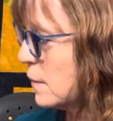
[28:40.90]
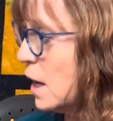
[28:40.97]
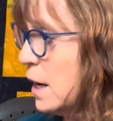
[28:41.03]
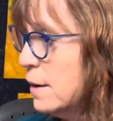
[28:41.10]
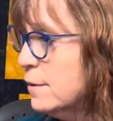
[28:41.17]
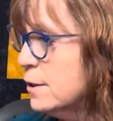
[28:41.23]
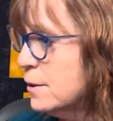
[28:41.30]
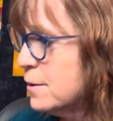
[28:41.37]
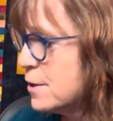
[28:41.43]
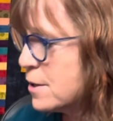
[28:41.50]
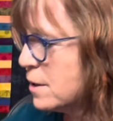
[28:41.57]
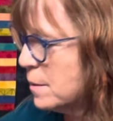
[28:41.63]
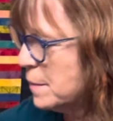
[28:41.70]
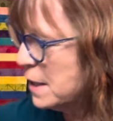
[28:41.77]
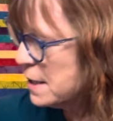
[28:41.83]
even though it's
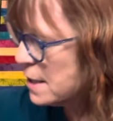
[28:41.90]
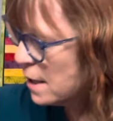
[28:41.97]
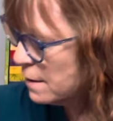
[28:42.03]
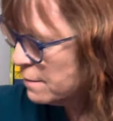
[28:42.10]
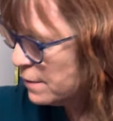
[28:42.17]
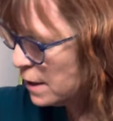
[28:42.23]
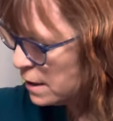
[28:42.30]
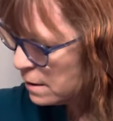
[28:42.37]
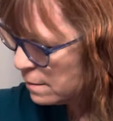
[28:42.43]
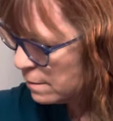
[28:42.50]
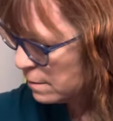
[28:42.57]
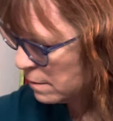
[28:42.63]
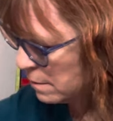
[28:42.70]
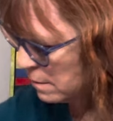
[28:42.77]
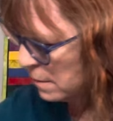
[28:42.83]
going to be a tight fit.
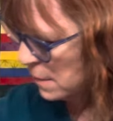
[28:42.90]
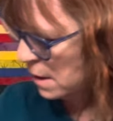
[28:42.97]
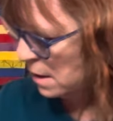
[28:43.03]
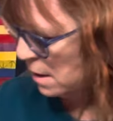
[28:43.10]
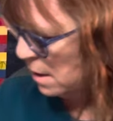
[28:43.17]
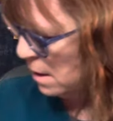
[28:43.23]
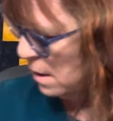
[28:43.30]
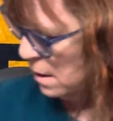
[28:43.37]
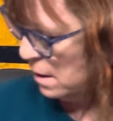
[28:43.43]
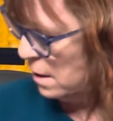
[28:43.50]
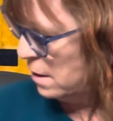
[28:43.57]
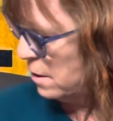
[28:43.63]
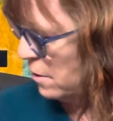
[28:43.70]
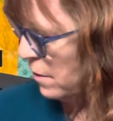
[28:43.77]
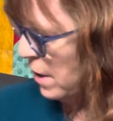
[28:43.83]

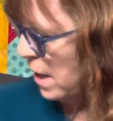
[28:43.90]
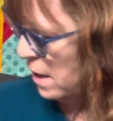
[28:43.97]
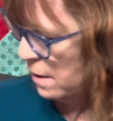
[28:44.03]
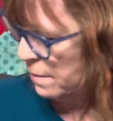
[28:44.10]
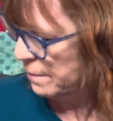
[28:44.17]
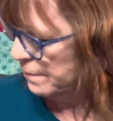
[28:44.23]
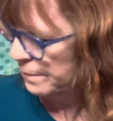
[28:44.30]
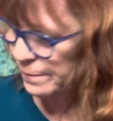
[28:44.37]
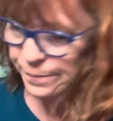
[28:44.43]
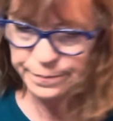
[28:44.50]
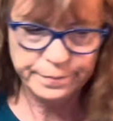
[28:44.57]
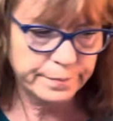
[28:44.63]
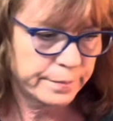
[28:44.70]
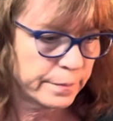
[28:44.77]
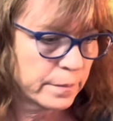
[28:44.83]
It's okay.
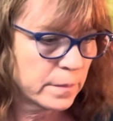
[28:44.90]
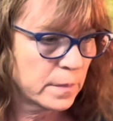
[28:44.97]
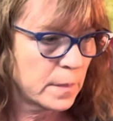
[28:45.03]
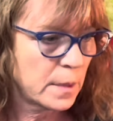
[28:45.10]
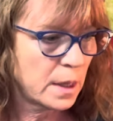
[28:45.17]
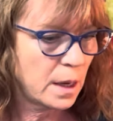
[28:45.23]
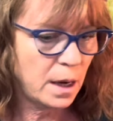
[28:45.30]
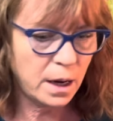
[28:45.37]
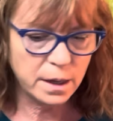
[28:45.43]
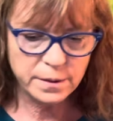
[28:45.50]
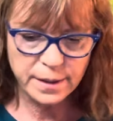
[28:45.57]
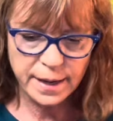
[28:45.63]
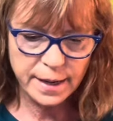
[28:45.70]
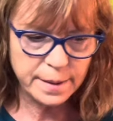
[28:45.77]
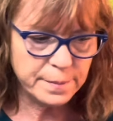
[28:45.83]
All
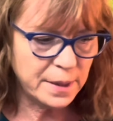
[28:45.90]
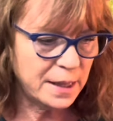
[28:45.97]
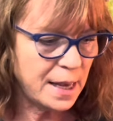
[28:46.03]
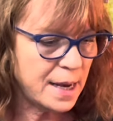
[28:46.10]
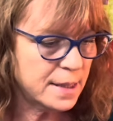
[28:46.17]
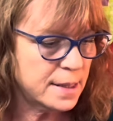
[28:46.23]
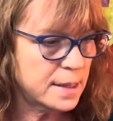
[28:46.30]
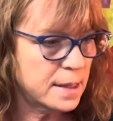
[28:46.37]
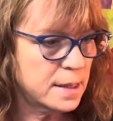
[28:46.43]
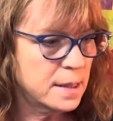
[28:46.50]
right, my last,